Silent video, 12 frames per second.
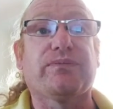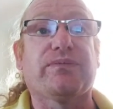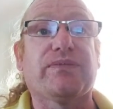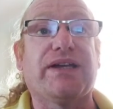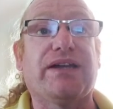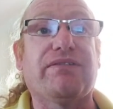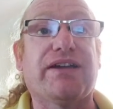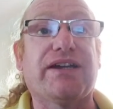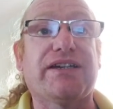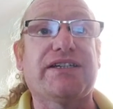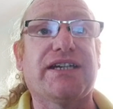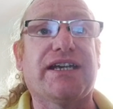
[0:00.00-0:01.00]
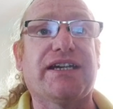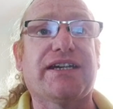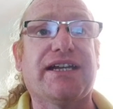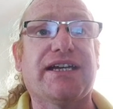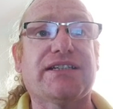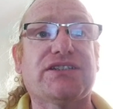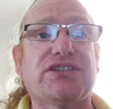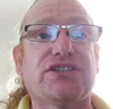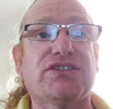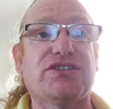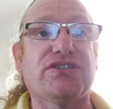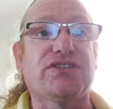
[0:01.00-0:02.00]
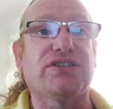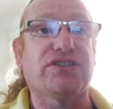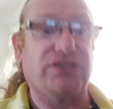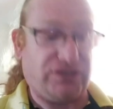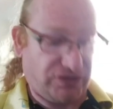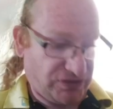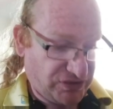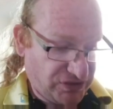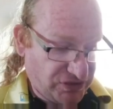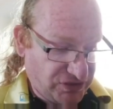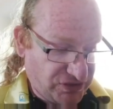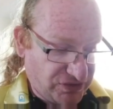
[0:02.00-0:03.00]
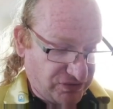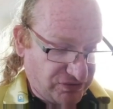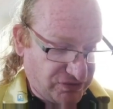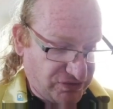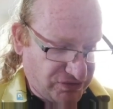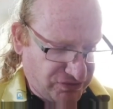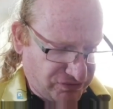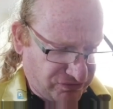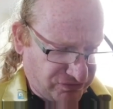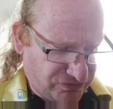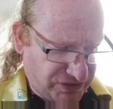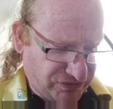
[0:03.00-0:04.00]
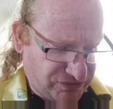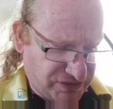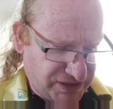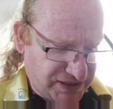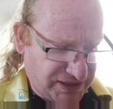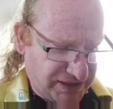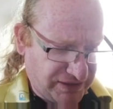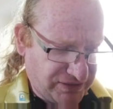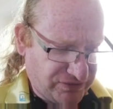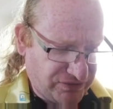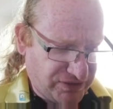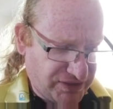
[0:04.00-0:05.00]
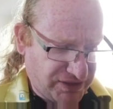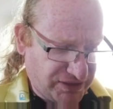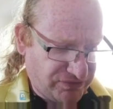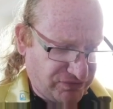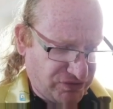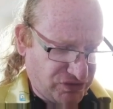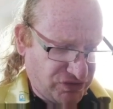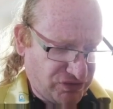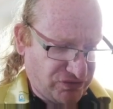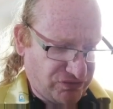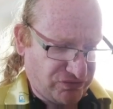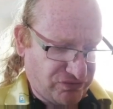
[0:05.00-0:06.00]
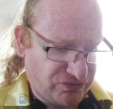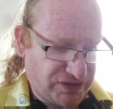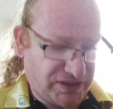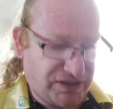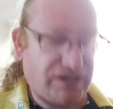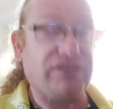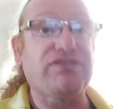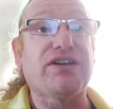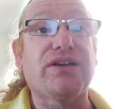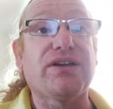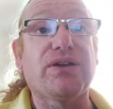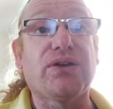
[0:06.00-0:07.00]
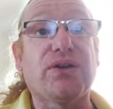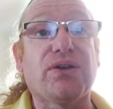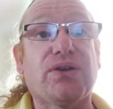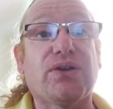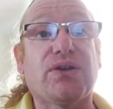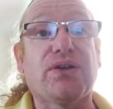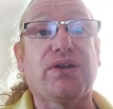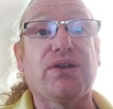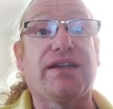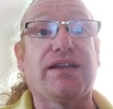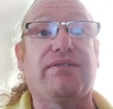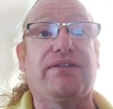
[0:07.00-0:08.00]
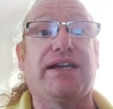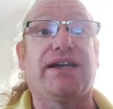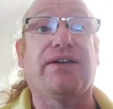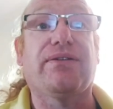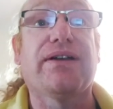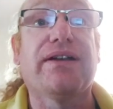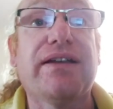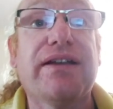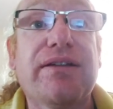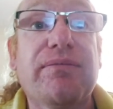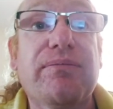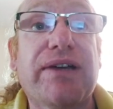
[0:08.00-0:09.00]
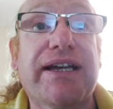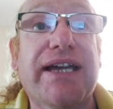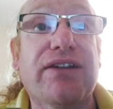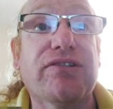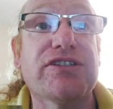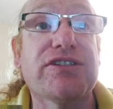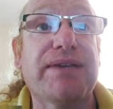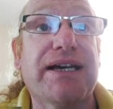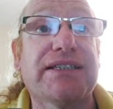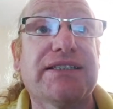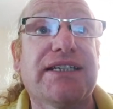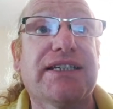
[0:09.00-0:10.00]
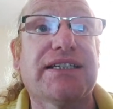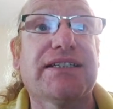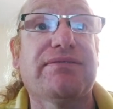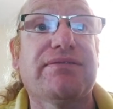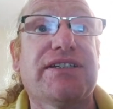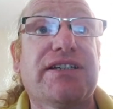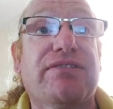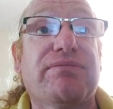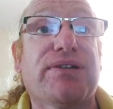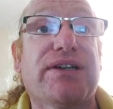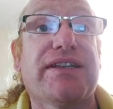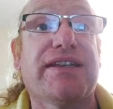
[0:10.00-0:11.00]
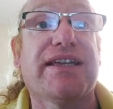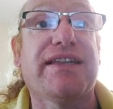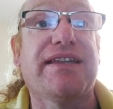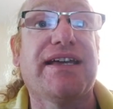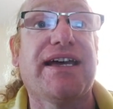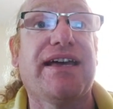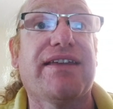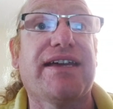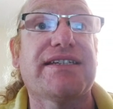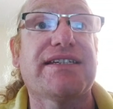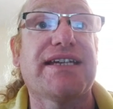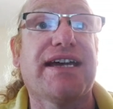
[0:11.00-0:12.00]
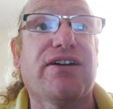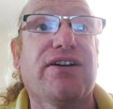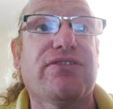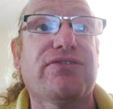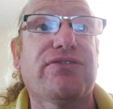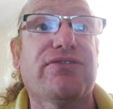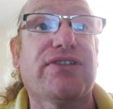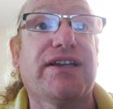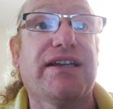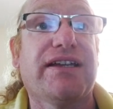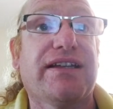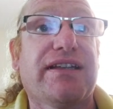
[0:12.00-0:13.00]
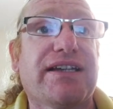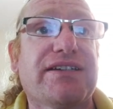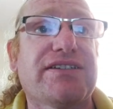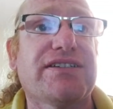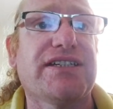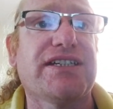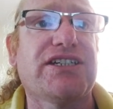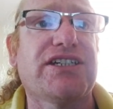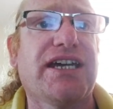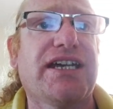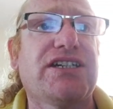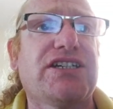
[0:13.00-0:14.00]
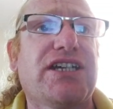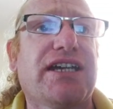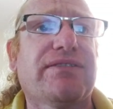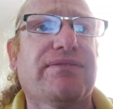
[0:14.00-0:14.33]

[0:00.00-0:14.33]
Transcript: And we're going to change that to 433 525. There we go. Again, automatic. Don't put anything in there. They stay off. That doesn't need changing.